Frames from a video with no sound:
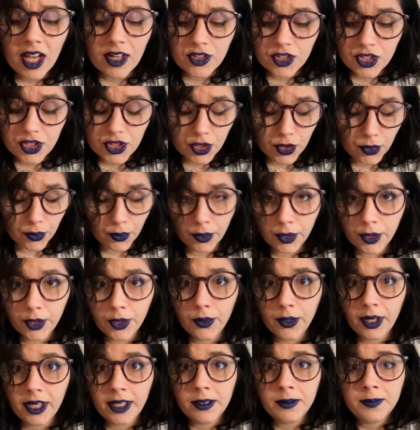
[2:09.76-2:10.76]
and just
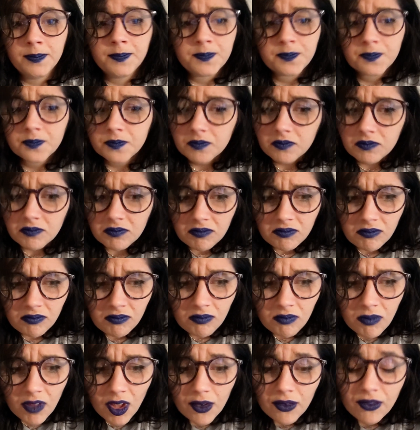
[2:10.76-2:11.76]
grew and
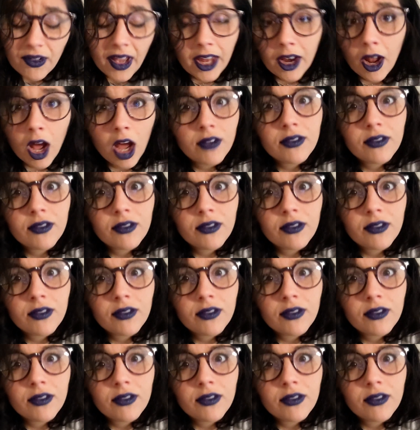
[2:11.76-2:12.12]
fed